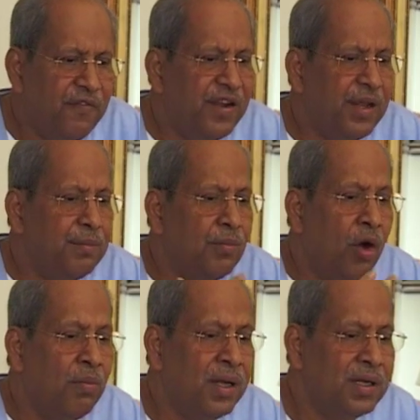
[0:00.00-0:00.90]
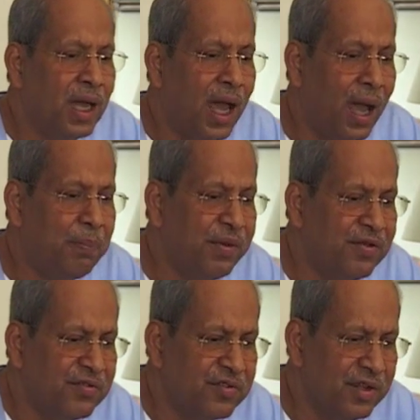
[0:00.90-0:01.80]
every moment
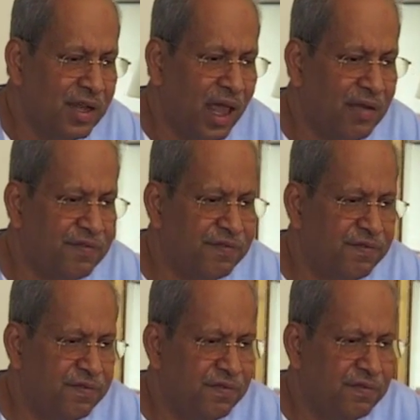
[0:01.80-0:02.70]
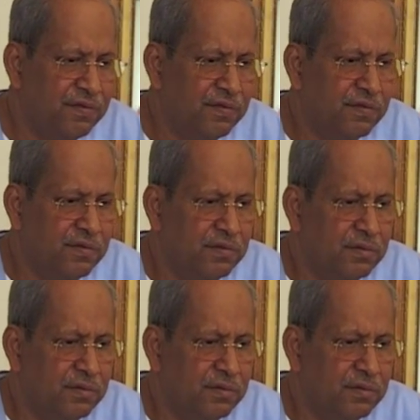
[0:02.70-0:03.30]
happens in life.